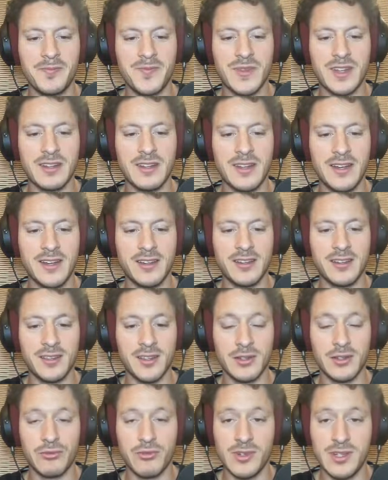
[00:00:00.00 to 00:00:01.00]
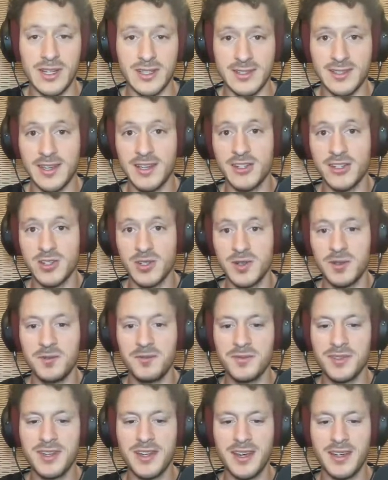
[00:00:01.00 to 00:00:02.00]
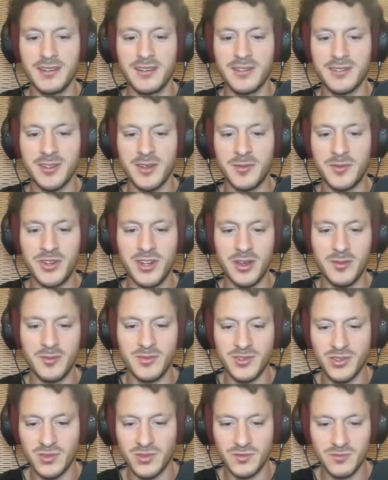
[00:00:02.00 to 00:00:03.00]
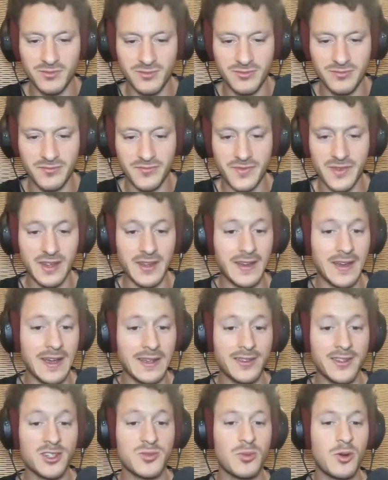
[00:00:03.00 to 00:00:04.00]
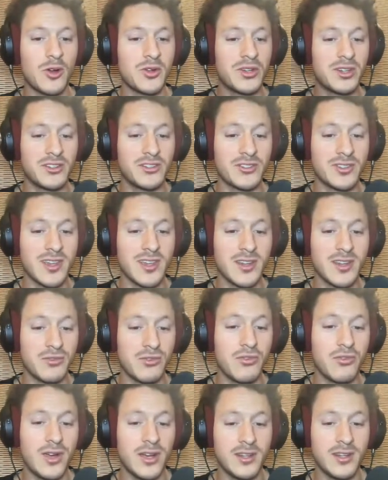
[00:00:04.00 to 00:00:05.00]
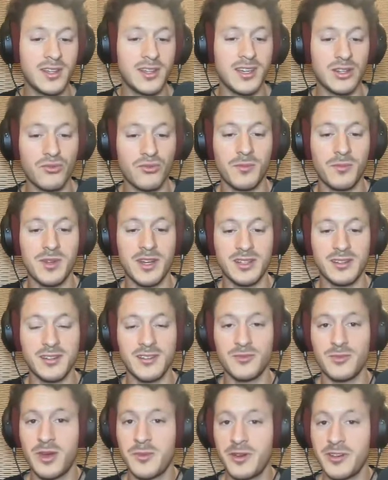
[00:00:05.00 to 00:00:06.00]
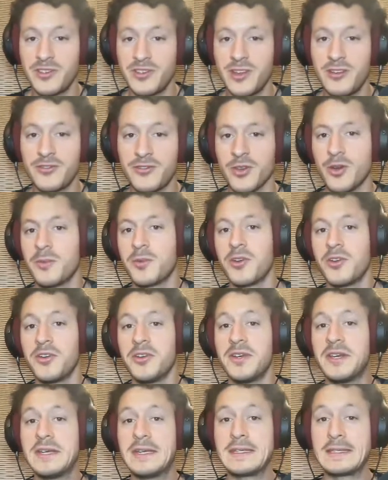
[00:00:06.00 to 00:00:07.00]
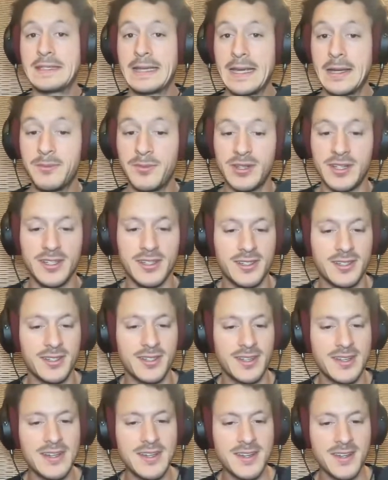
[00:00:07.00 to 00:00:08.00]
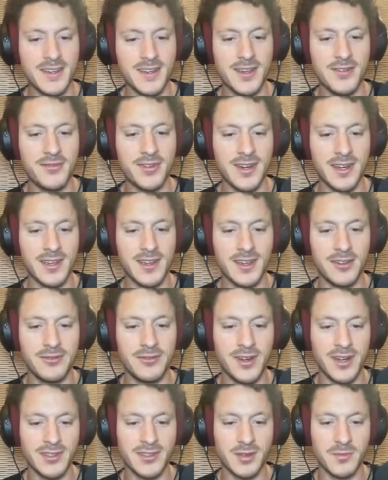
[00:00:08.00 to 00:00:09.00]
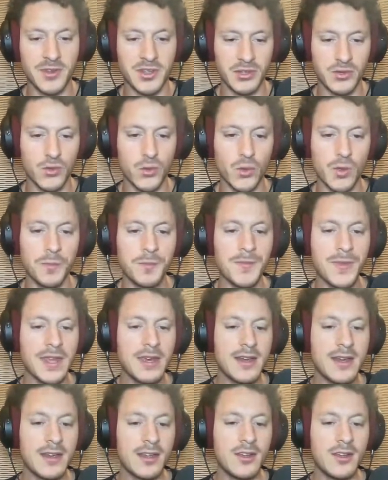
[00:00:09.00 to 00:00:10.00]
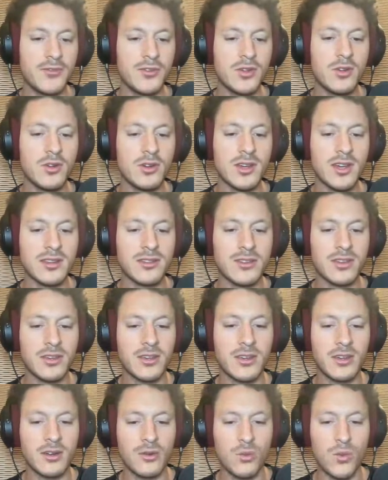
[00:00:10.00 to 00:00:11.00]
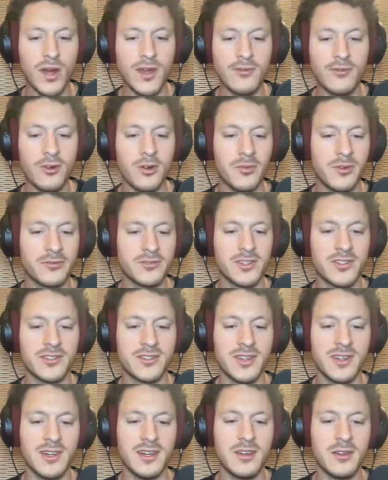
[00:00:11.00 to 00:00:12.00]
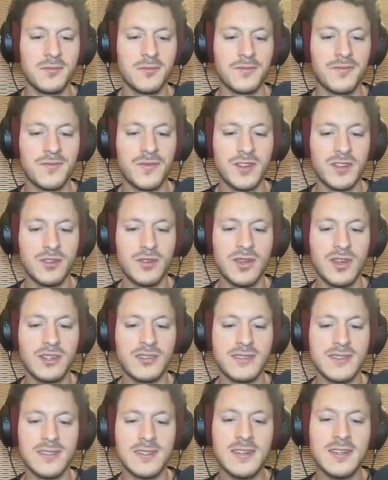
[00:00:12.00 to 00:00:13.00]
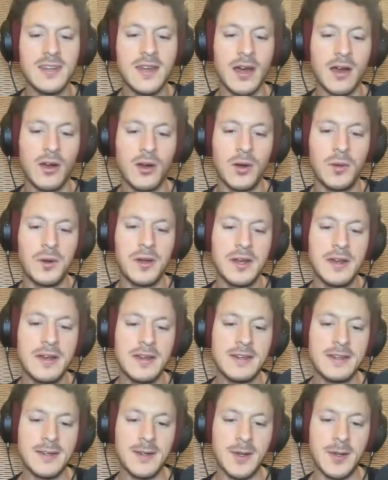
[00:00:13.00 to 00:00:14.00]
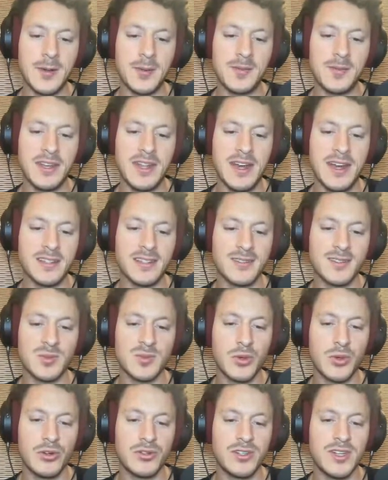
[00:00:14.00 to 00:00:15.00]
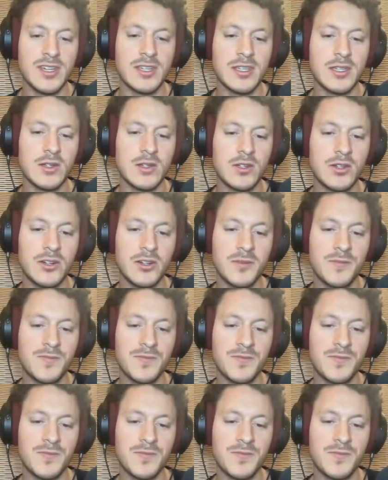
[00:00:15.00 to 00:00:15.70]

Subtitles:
like in a realization that sometimes at this point I just can't create a kick drum like this by myself, so I'm gonna sample it if I can find something cool. And if you look at the waveform of this kick, you can see how it has this particular